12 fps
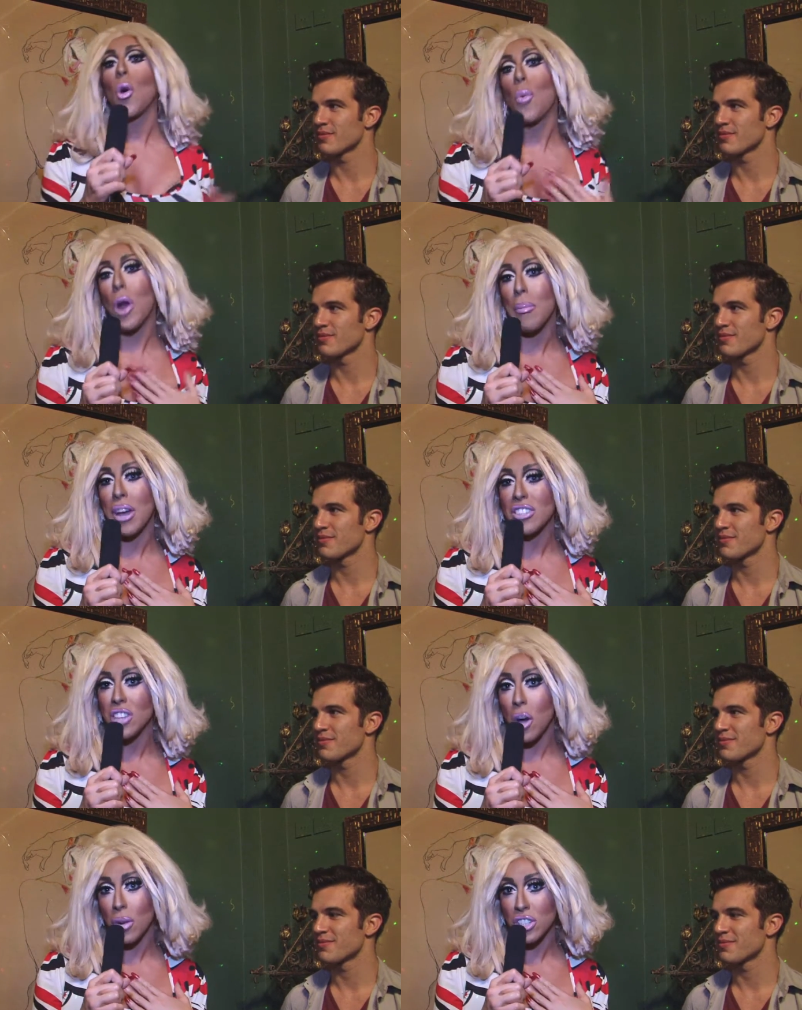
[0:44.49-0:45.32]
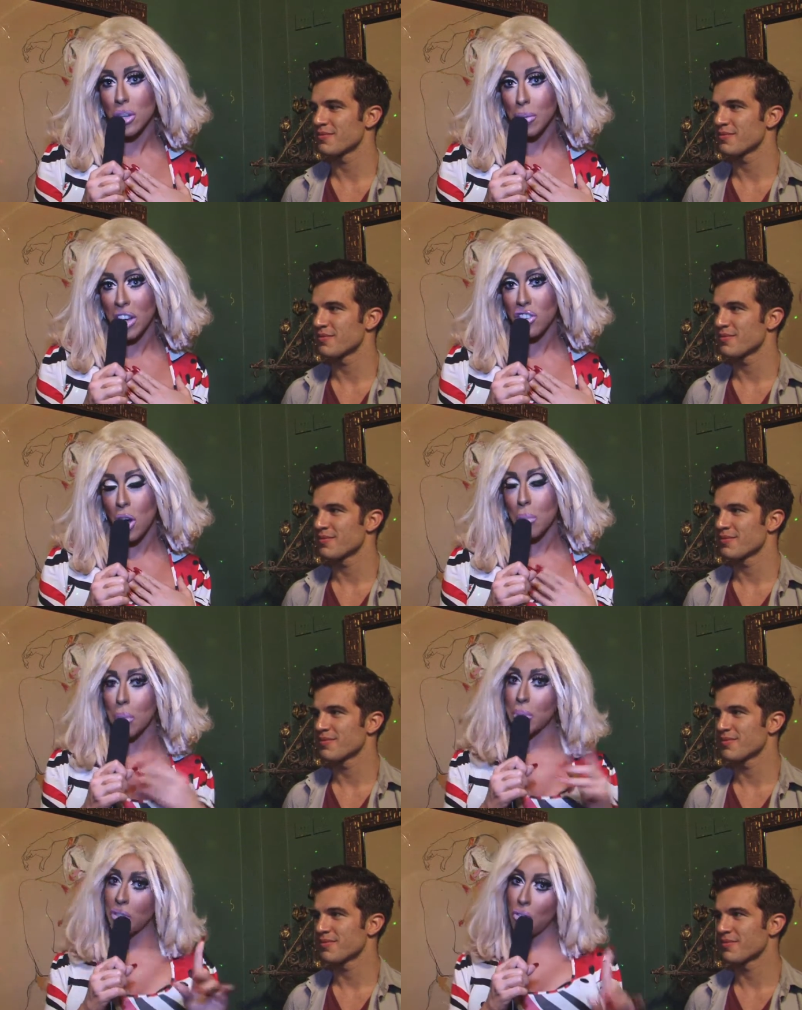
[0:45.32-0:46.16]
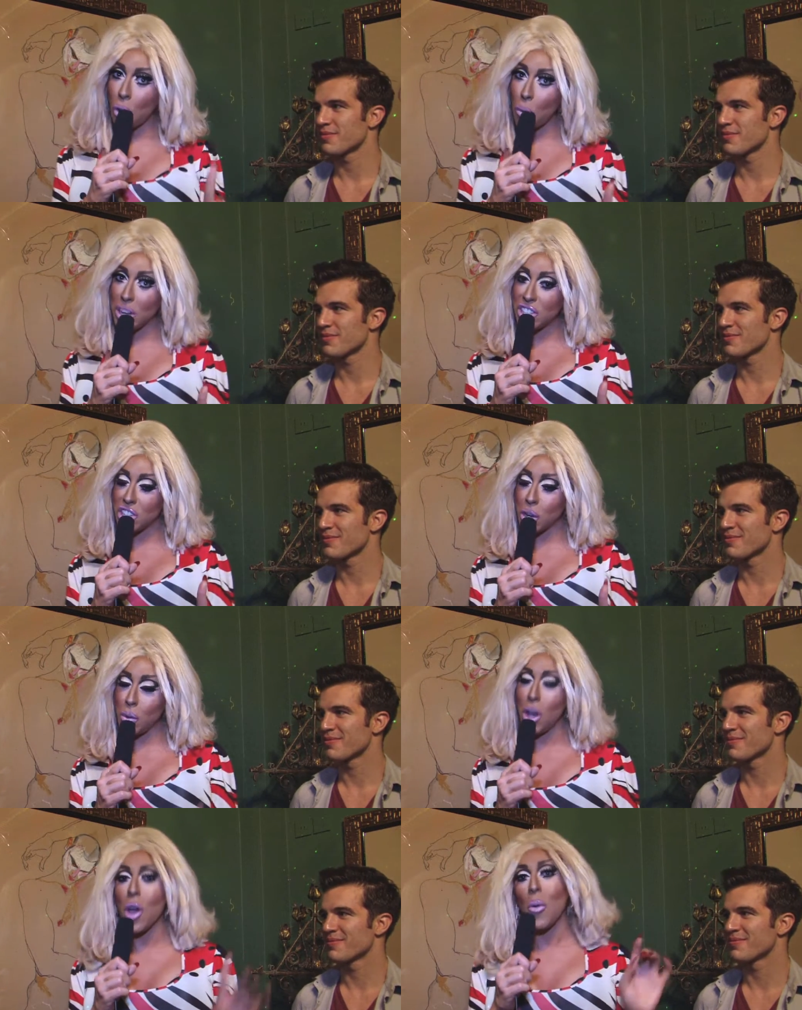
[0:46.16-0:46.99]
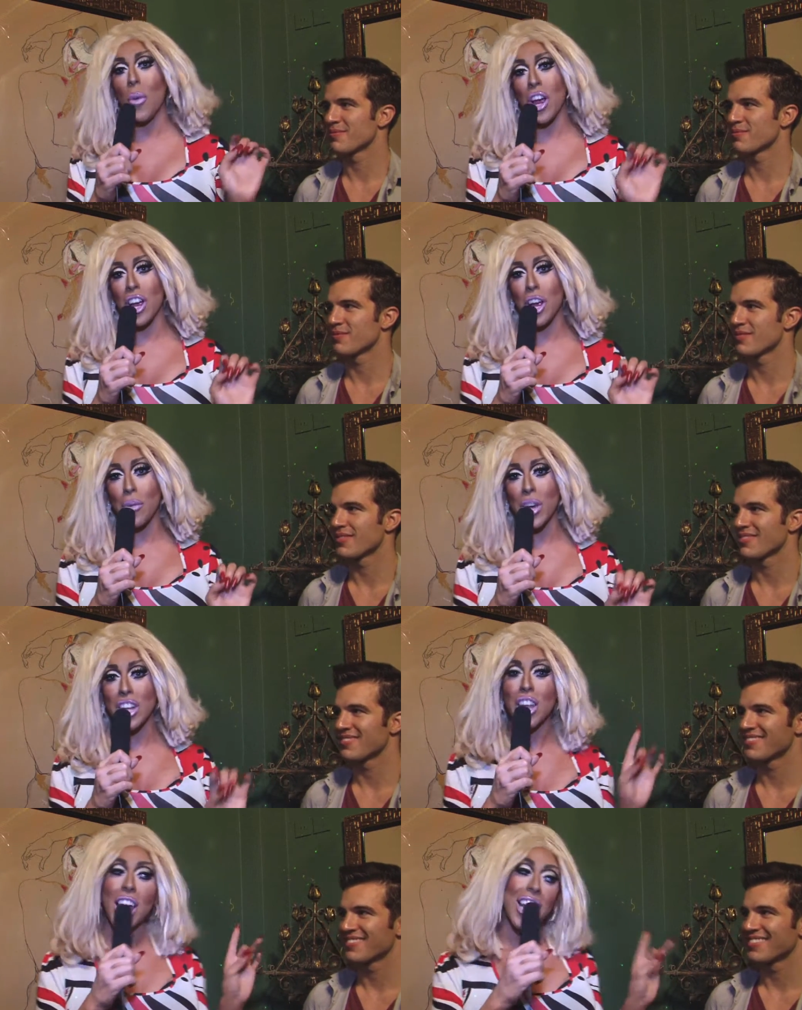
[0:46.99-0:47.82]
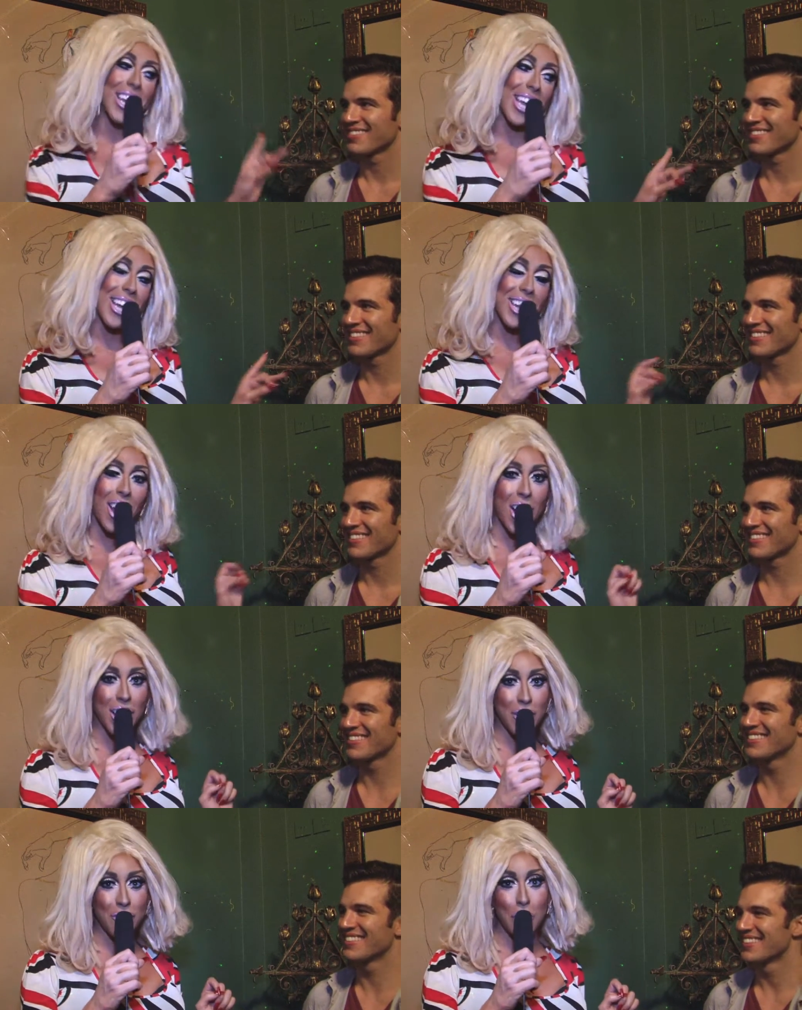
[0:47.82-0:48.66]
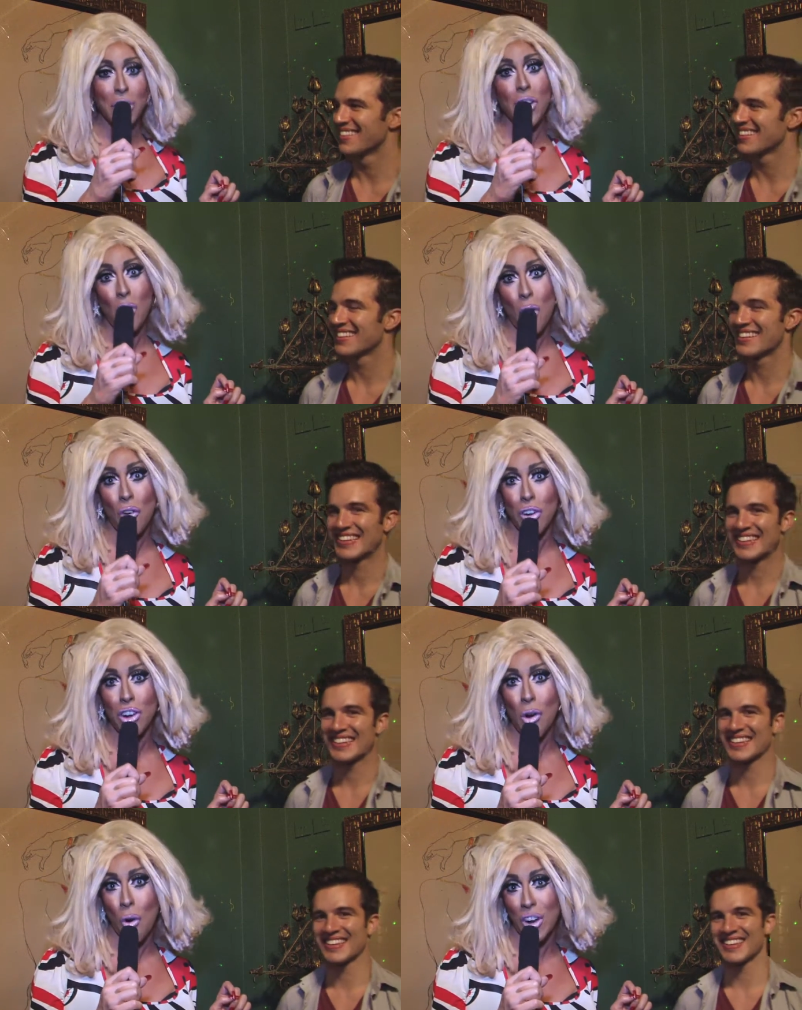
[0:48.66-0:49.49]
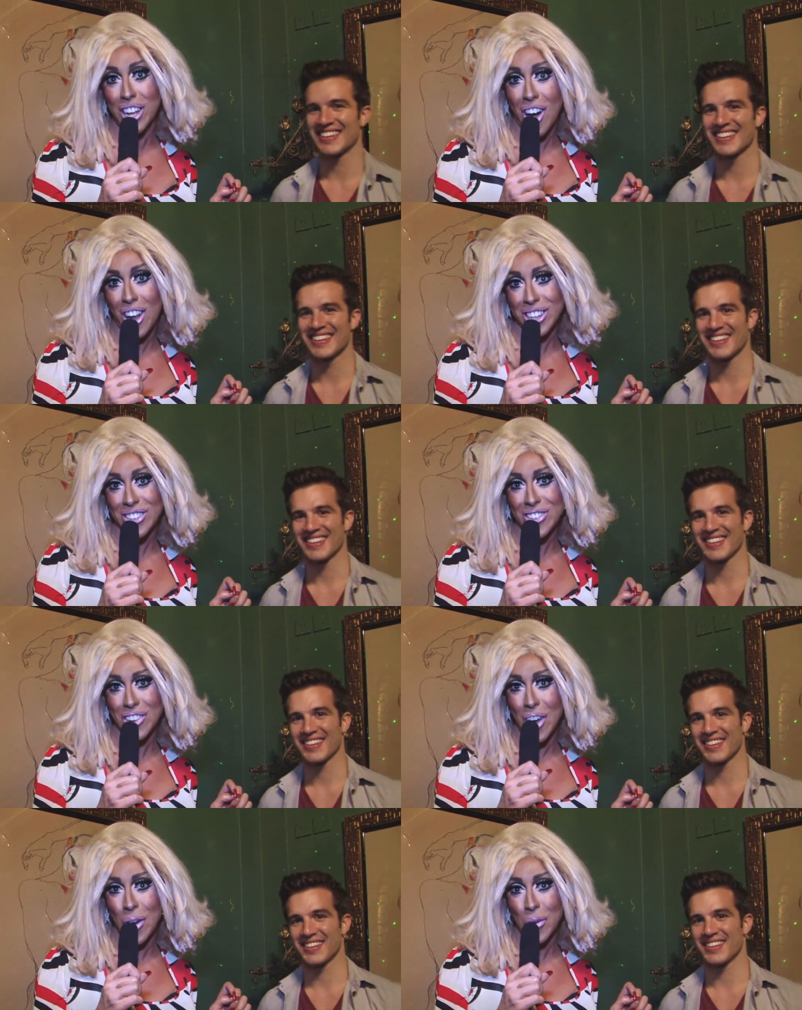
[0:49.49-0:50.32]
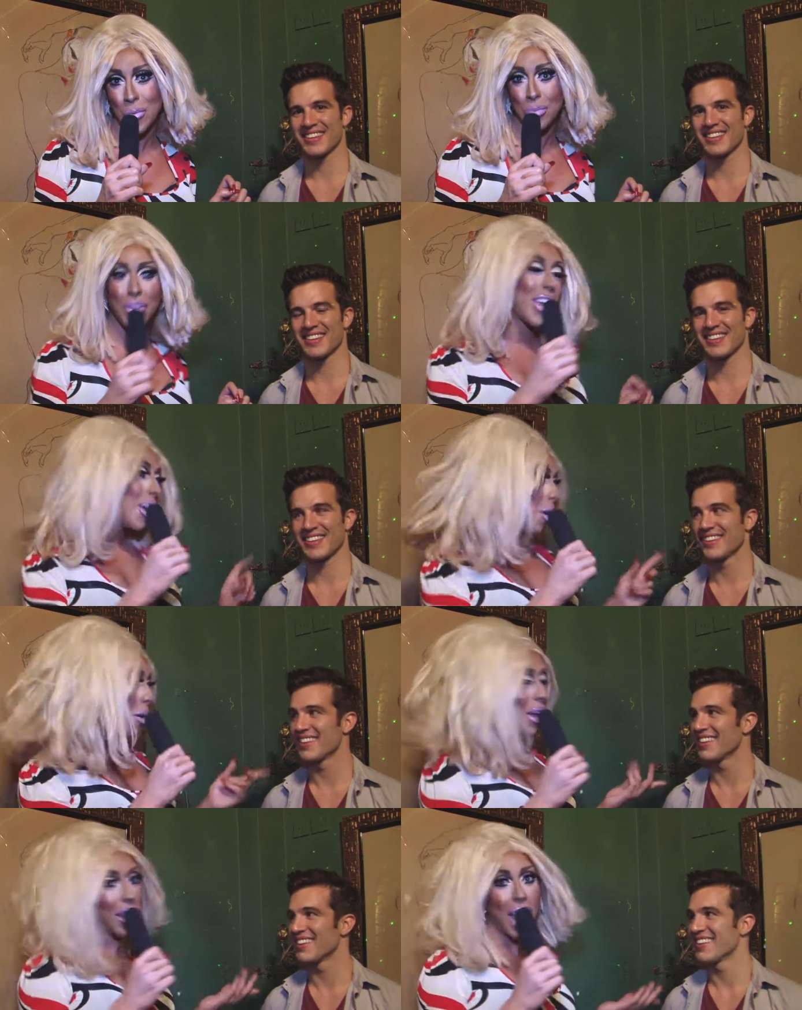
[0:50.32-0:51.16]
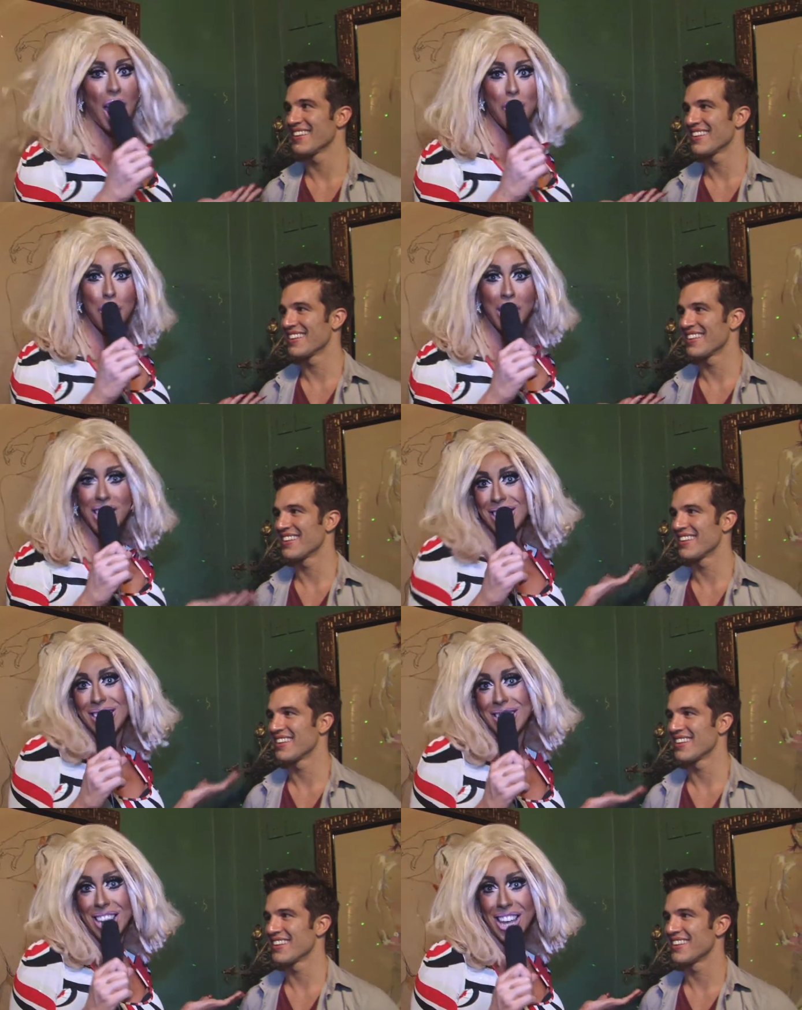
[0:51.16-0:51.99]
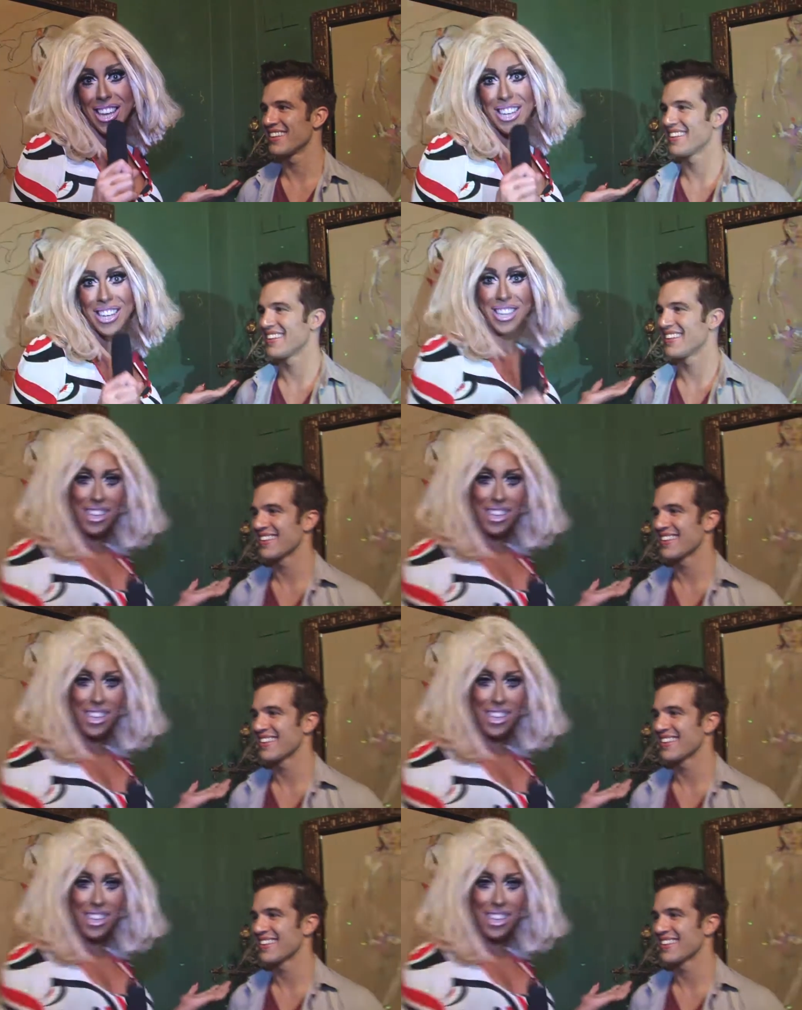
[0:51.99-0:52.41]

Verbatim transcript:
Speaker 1: We're about to go and do my show, but before we do, we're here with Link Larkin from the Cor- Corny Collins show. Everybody, this is Link.